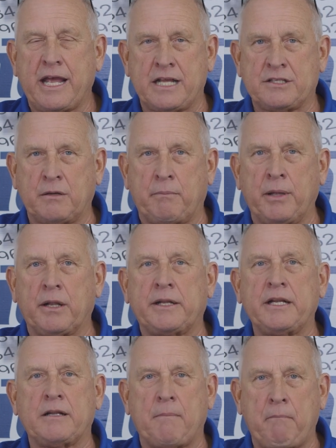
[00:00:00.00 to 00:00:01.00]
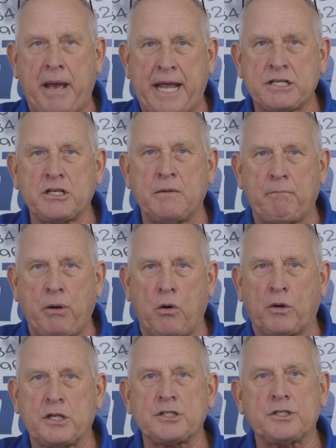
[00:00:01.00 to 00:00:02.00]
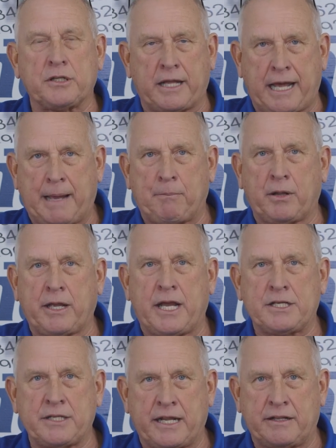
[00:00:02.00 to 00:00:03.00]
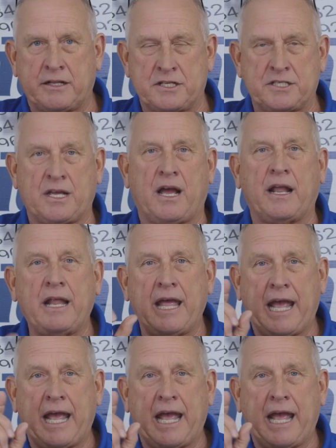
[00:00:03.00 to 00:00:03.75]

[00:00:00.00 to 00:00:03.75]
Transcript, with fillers: is the ability to match components to the application and the design,